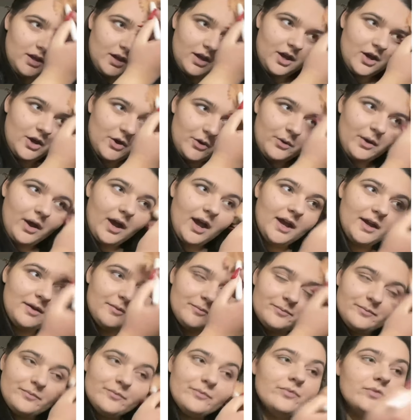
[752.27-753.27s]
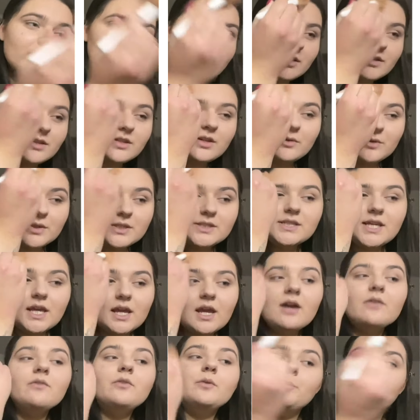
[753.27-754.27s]
Okay, so once I
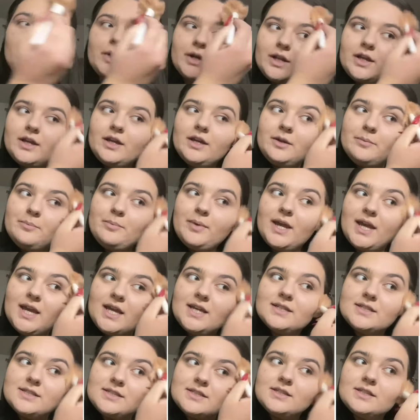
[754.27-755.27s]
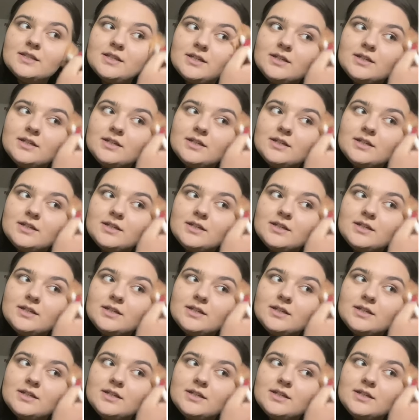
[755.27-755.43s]
have a pretty good base